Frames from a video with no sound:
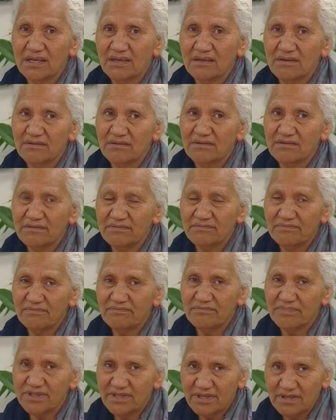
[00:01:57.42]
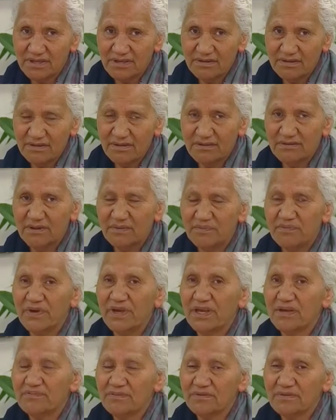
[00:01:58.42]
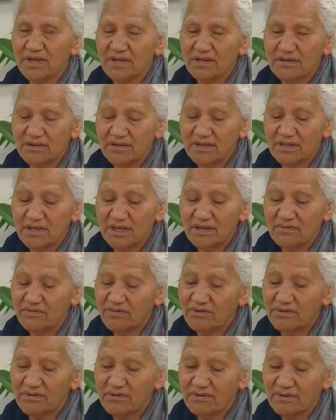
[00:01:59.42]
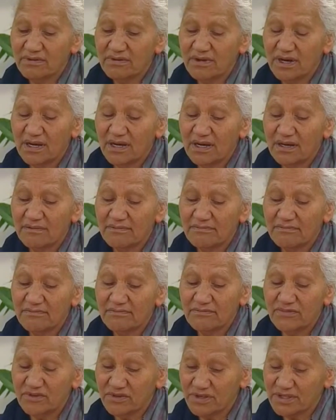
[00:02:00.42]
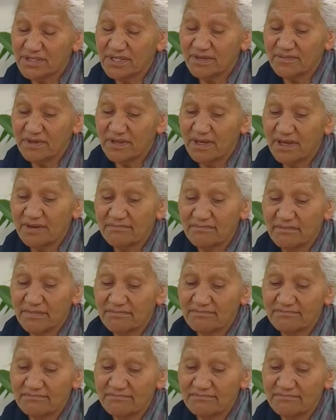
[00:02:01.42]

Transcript: The, but the, the people that, that were uh, doing some of that